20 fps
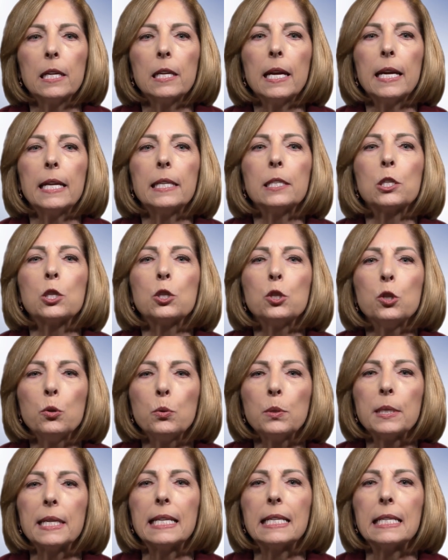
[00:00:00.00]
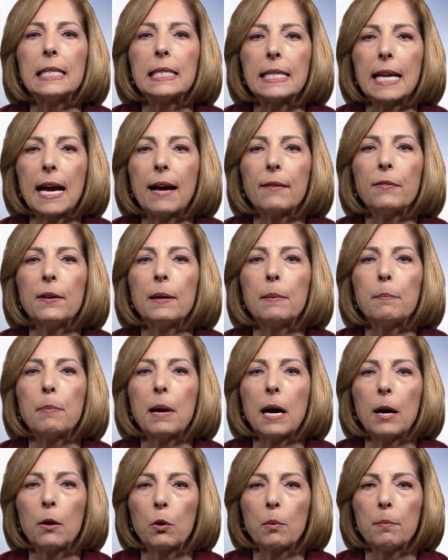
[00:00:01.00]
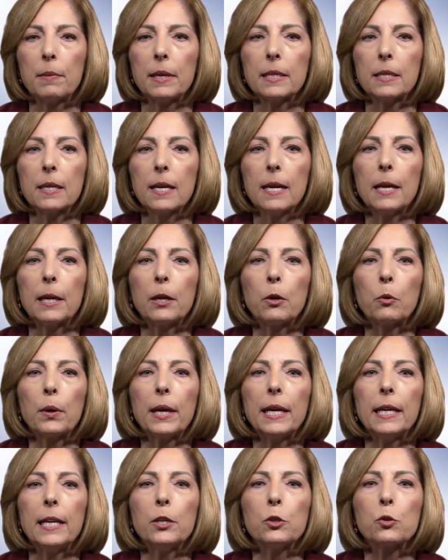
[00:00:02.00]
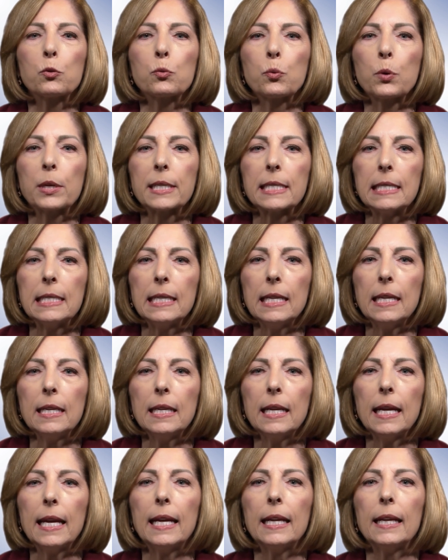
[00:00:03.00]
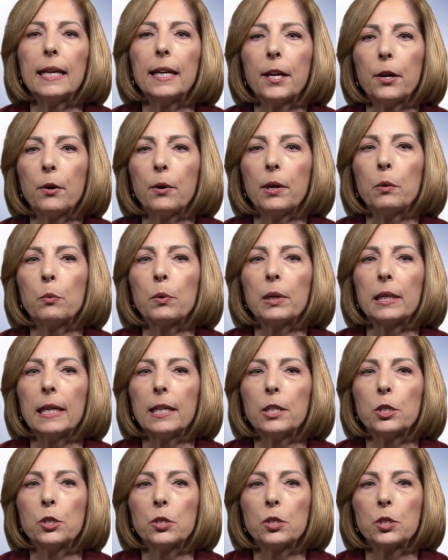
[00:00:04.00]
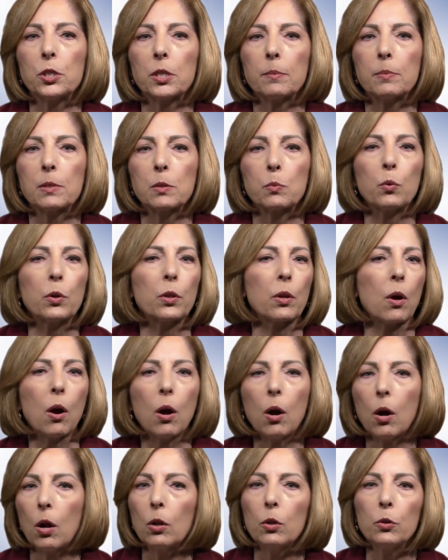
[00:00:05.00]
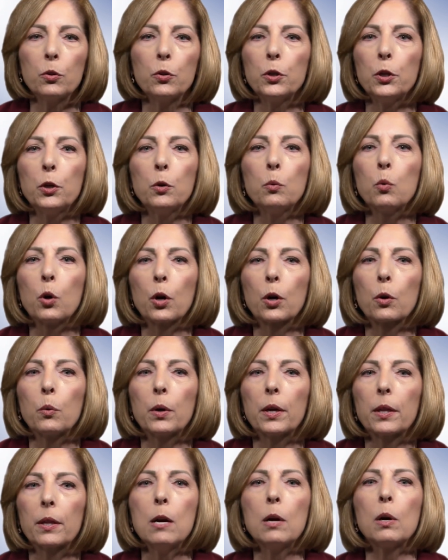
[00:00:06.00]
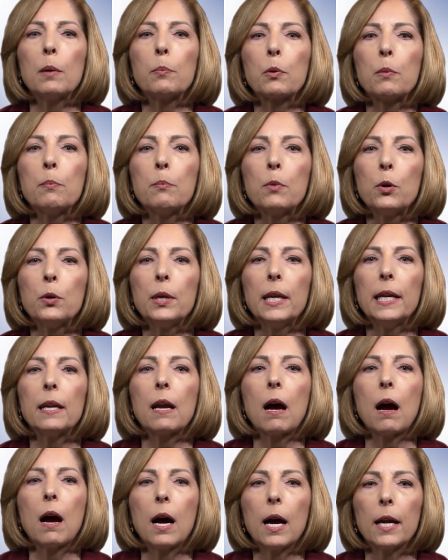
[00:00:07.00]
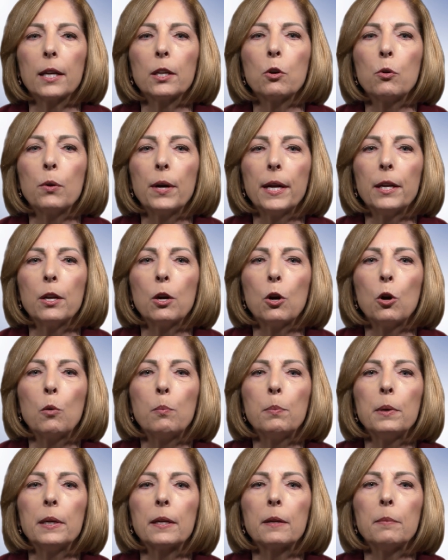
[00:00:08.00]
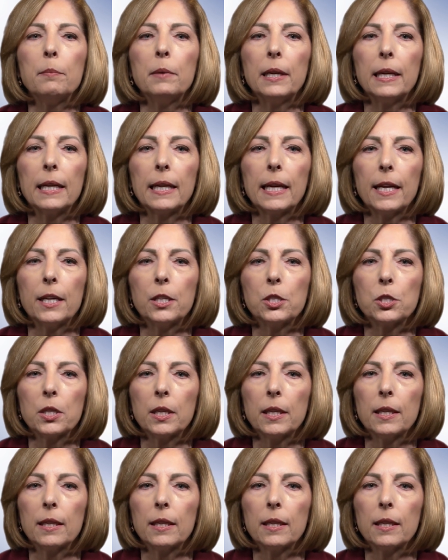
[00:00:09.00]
and student and staff empowerment by creating trusting and caring relationships with all who you work with while promoting ongoing open communication.